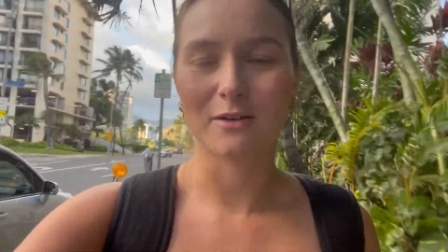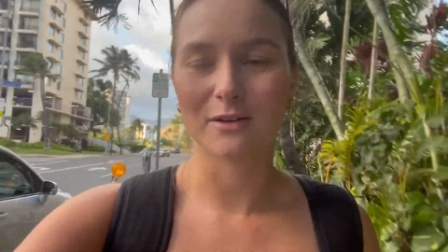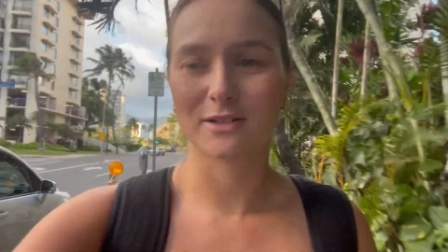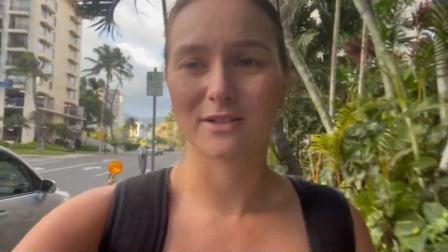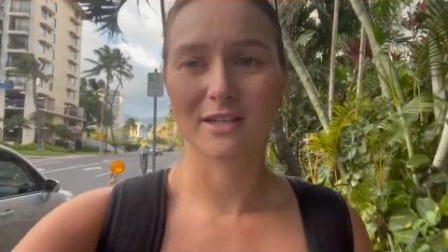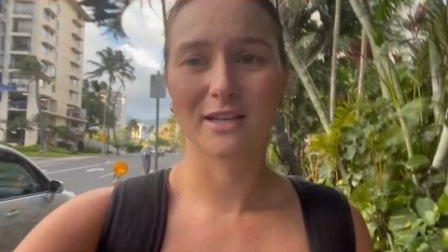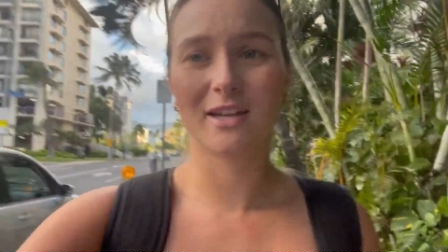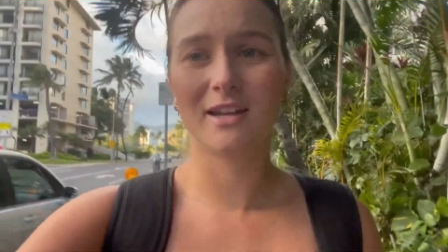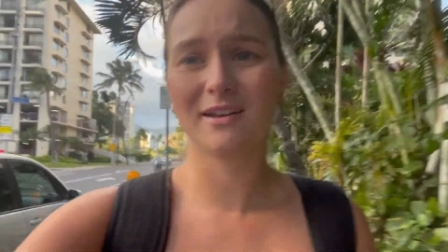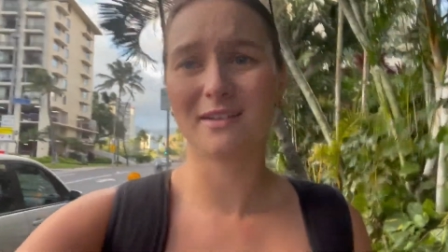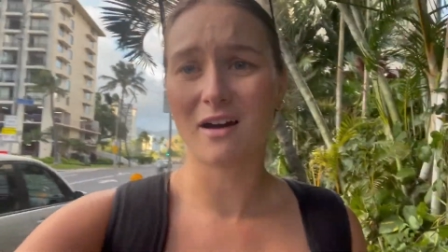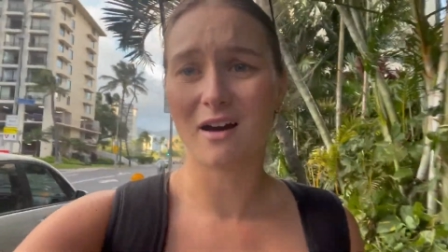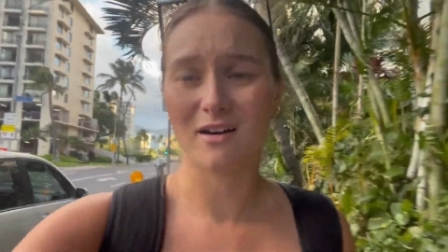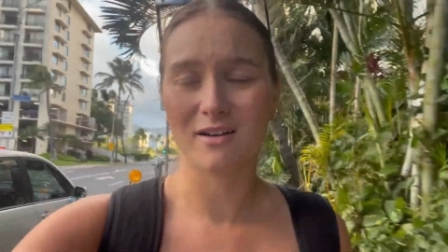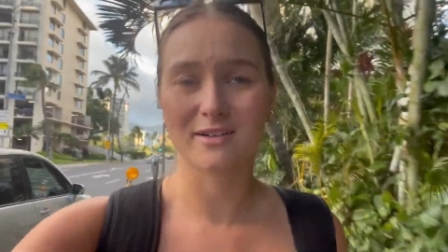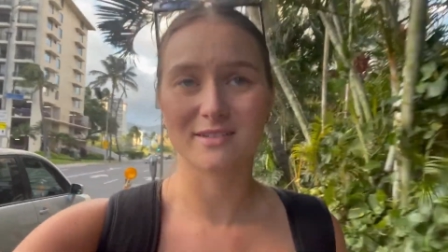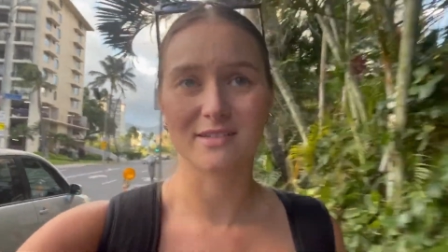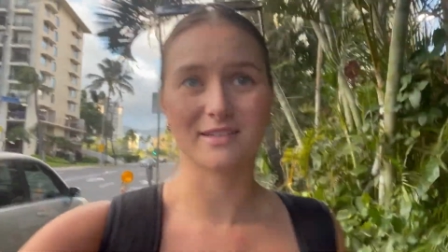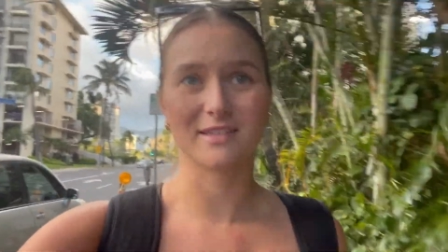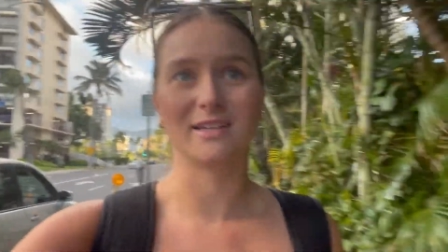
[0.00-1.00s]
We're just gonna
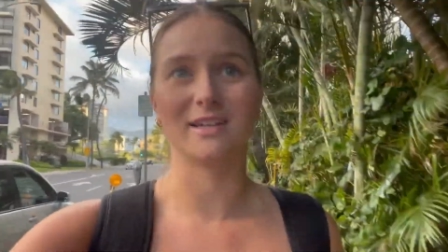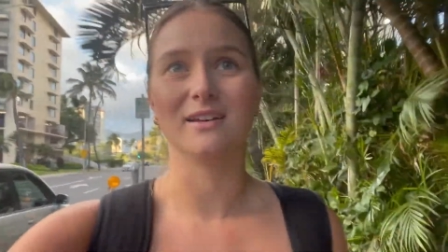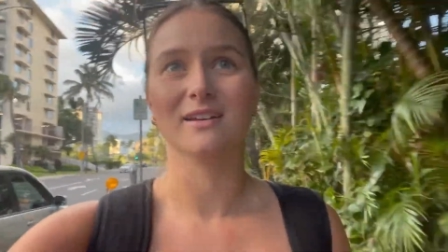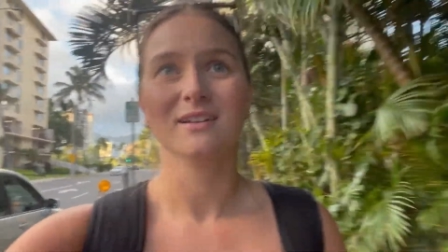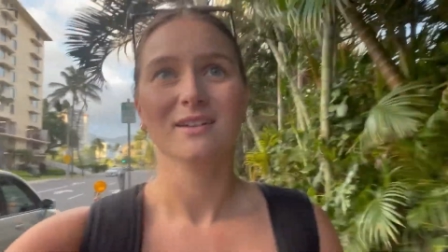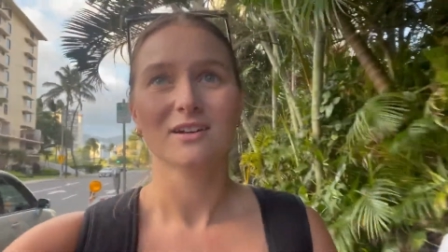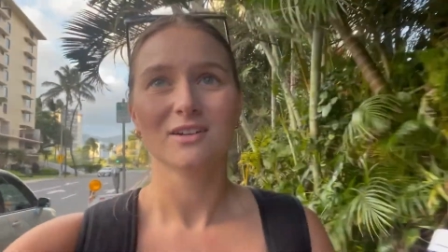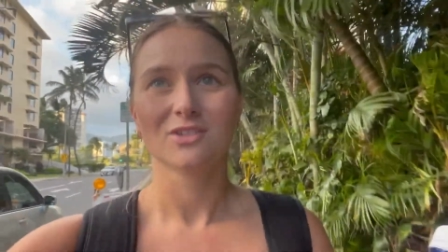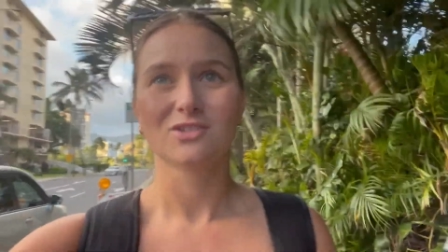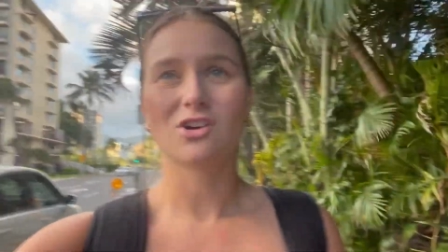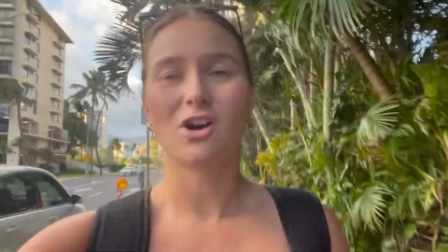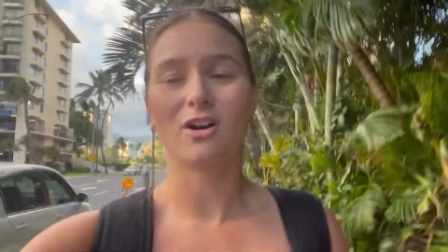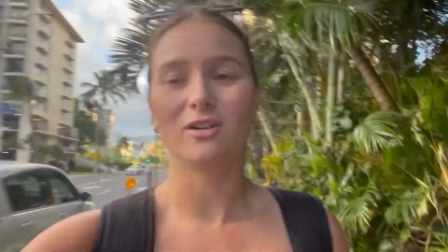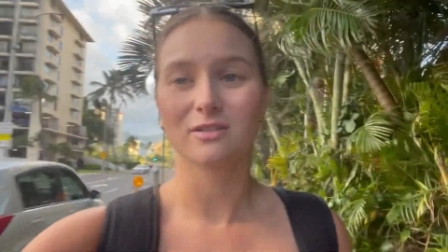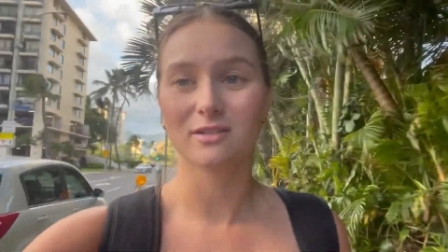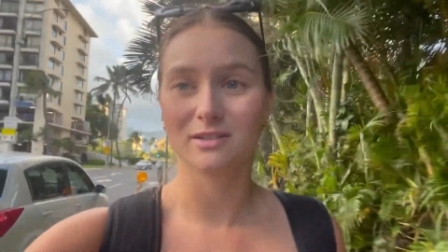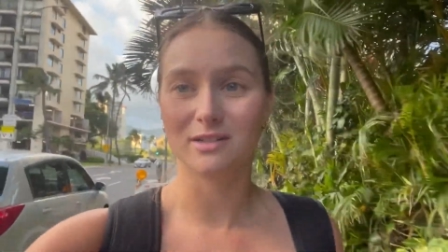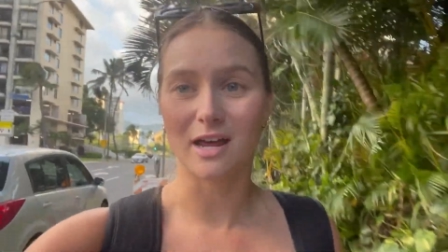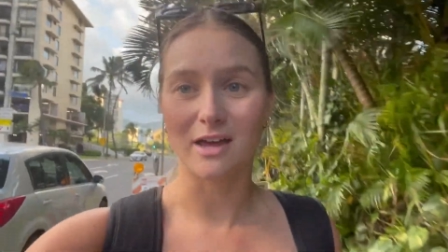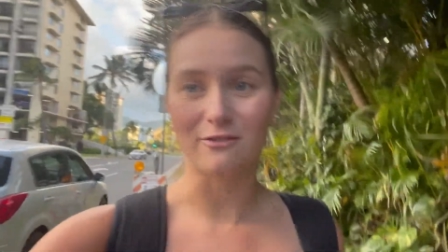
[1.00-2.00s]
honestly
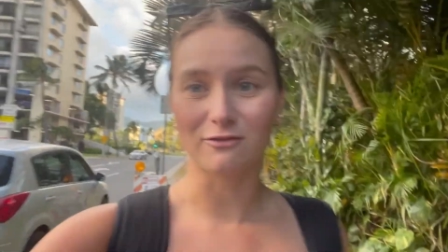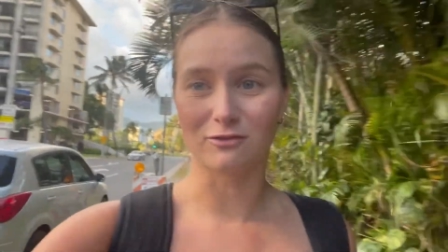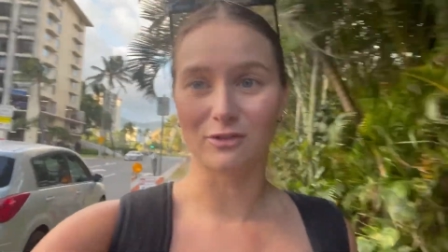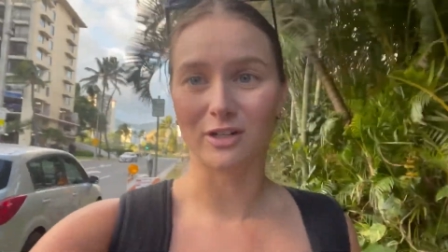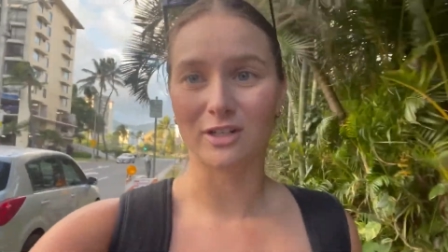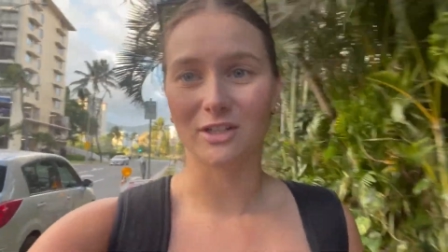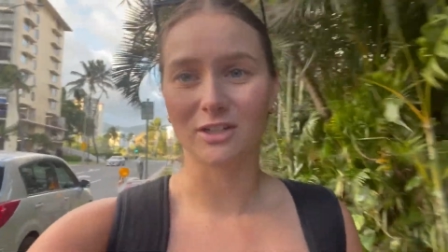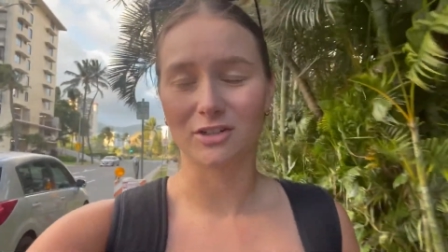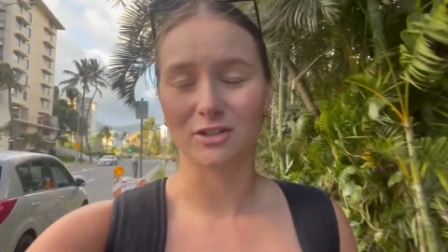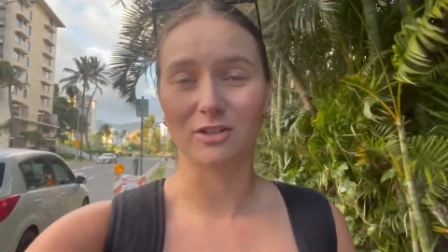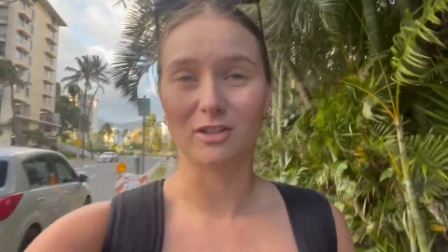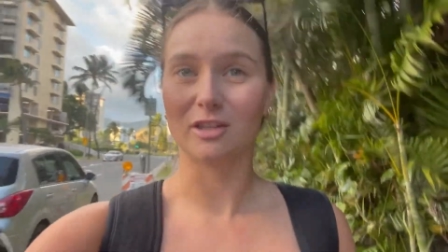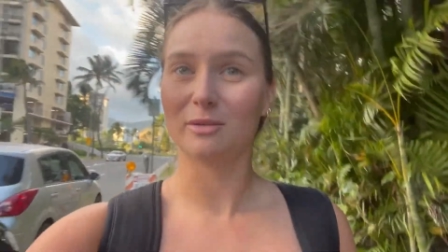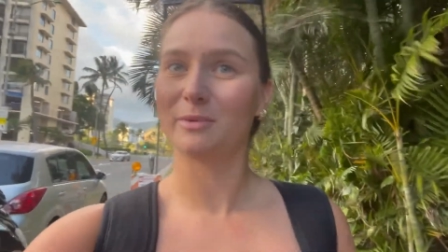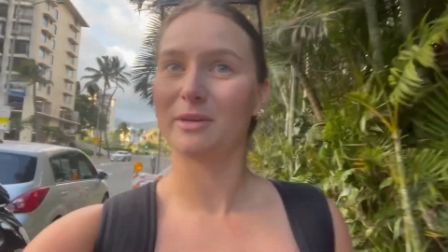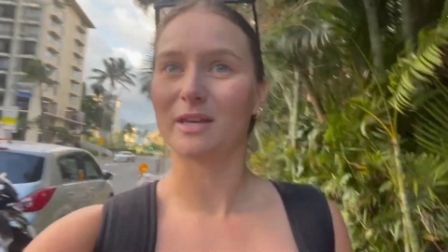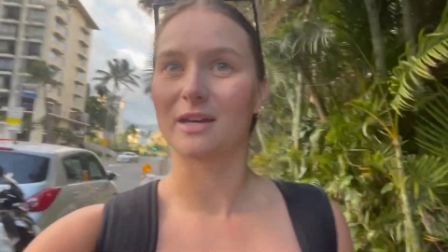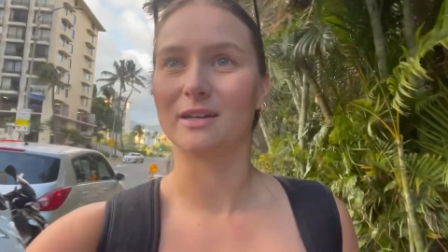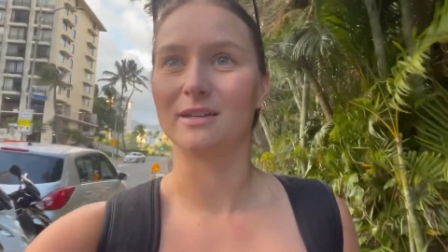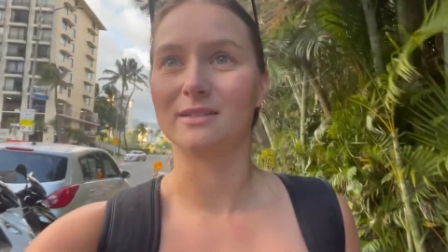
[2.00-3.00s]
call it a night really early
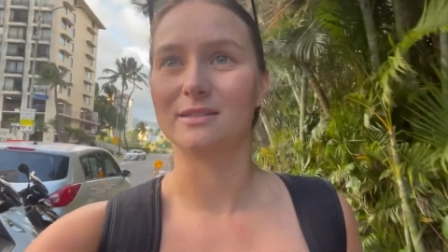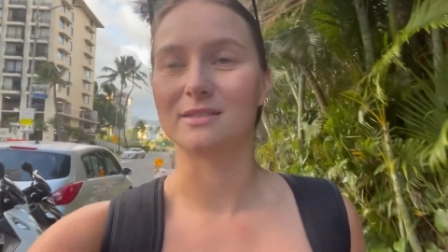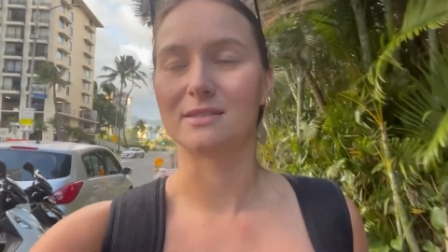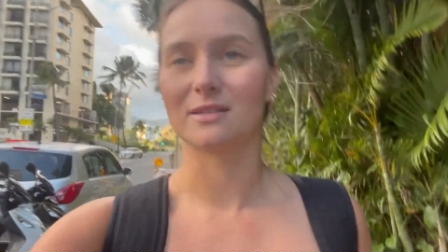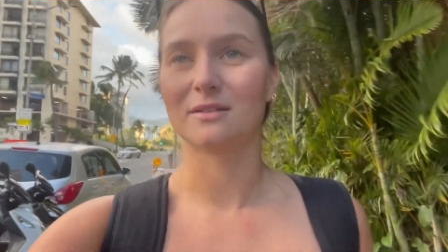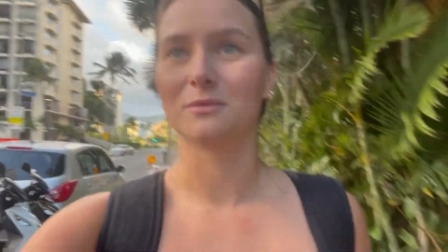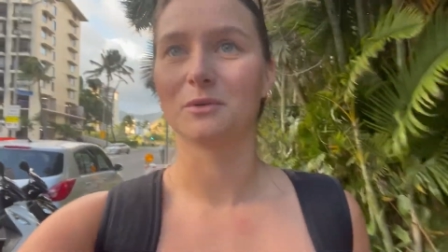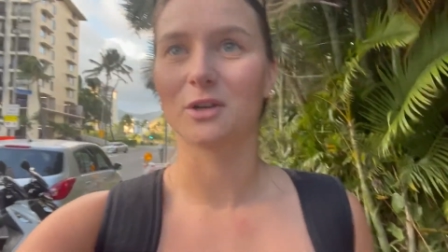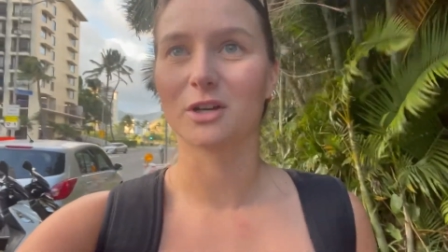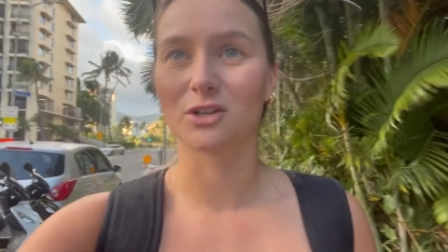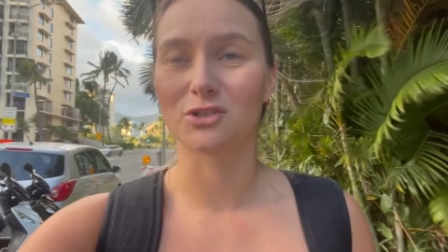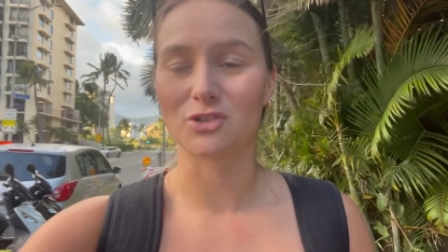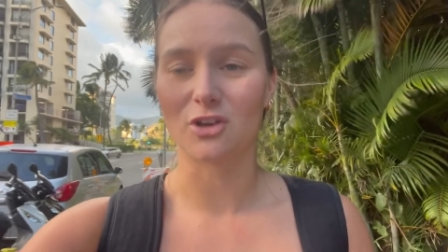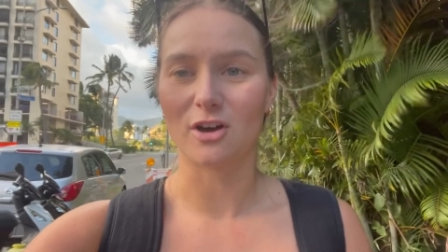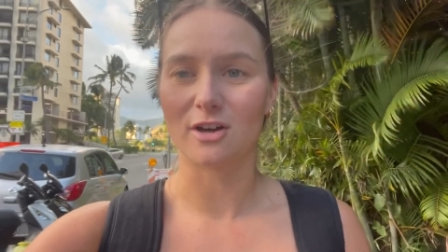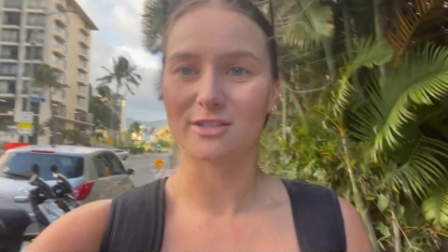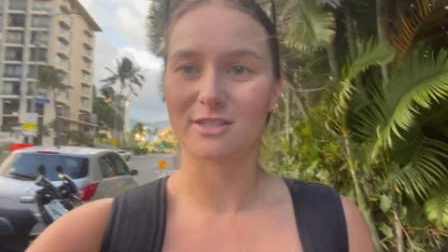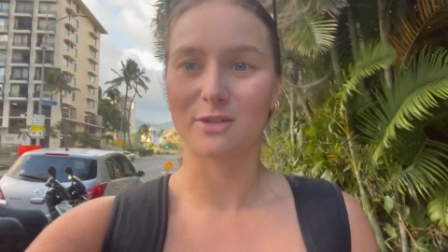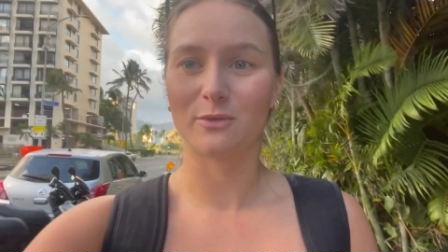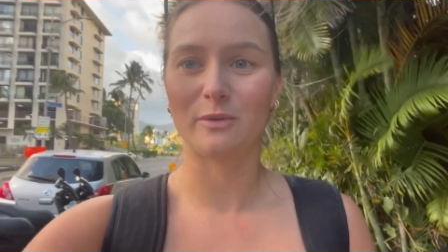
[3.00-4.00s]
because we're
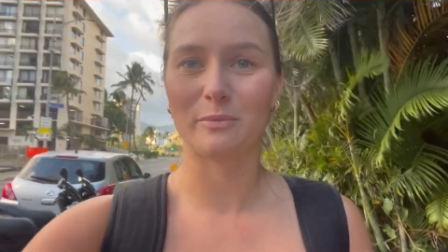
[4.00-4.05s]
exhausted.